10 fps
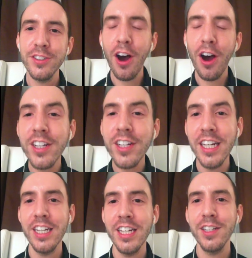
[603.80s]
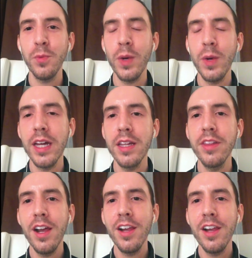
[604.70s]
talking with
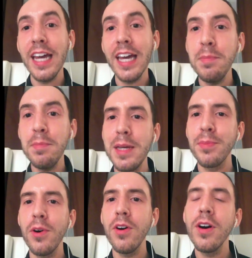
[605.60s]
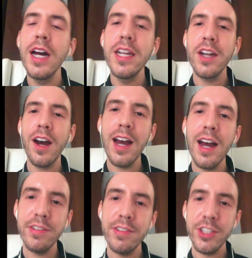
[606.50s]
lay people and not
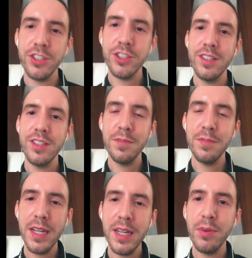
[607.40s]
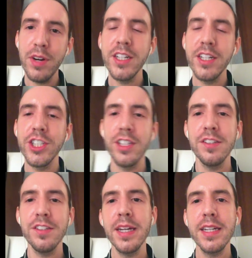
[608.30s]
having just this big bridge and
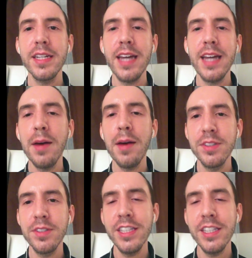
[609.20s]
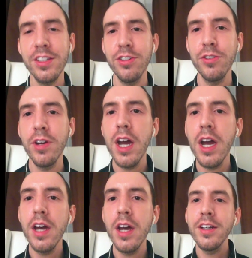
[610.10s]
this big gap between the two.
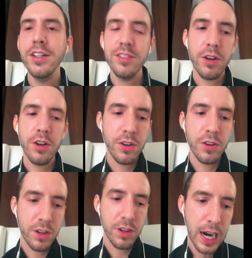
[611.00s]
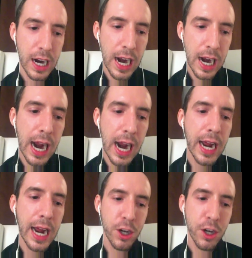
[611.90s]
So I
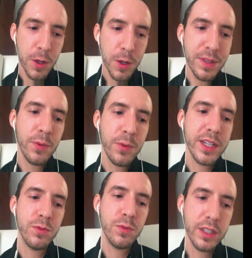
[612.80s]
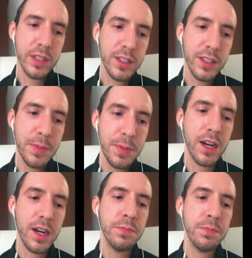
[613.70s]
hope that we can really
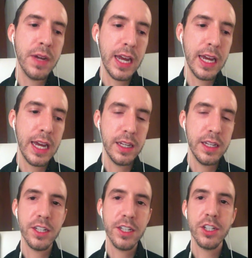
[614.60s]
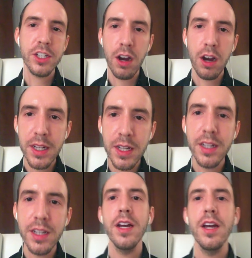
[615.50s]
become a
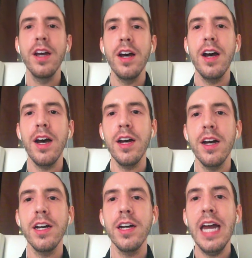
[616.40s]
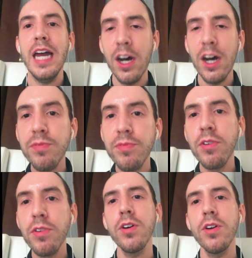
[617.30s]
common,
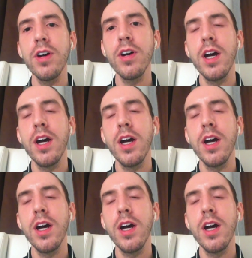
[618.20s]
helpful